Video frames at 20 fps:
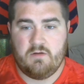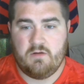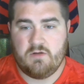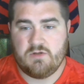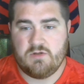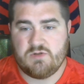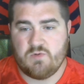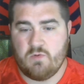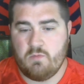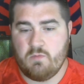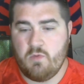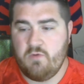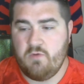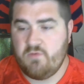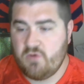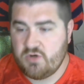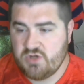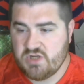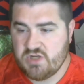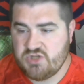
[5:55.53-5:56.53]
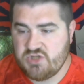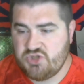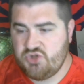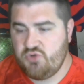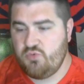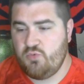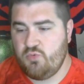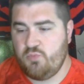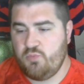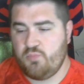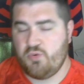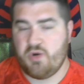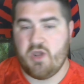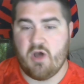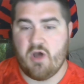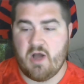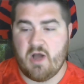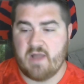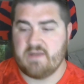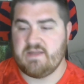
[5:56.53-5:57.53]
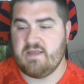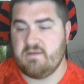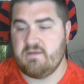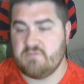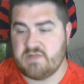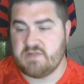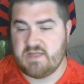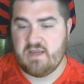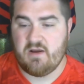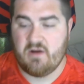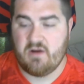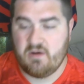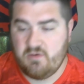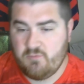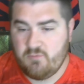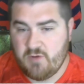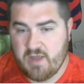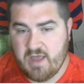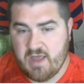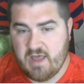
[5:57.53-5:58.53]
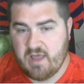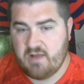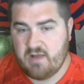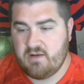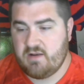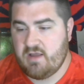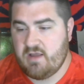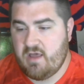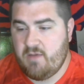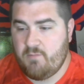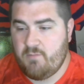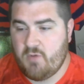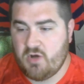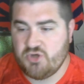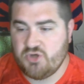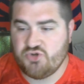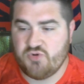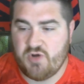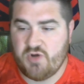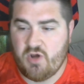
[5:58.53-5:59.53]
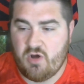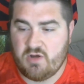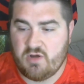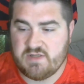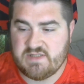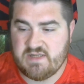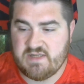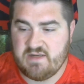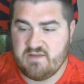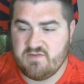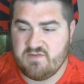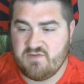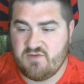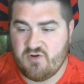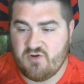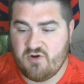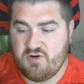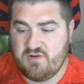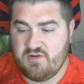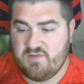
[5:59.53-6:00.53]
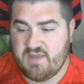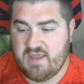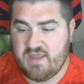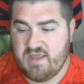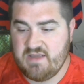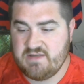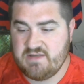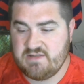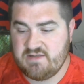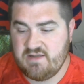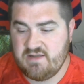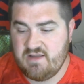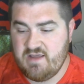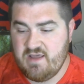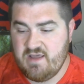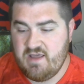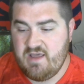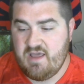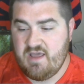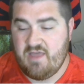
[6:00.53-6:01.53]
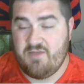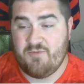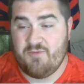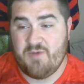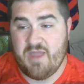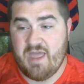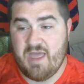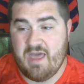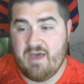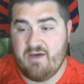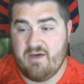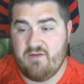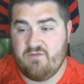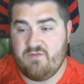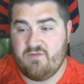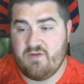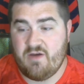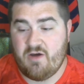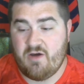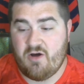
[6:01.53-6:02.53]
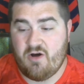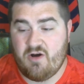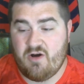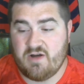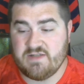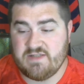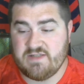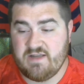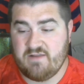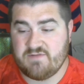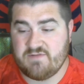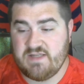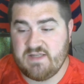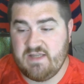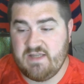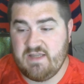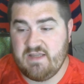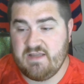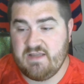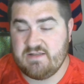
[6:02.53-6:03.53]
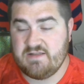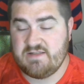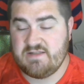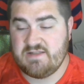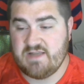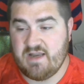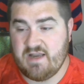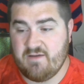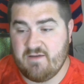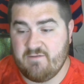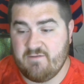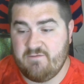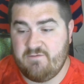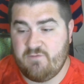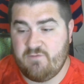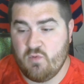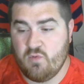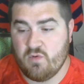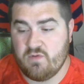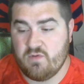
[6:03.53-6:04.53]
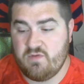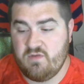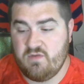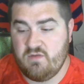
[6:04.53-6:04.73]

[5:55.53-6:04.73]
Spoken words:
So we're moving on to 2 pretty hot teams here. We got Montreal sitting 3rd in the East, and then we have Austin FC sitting 4th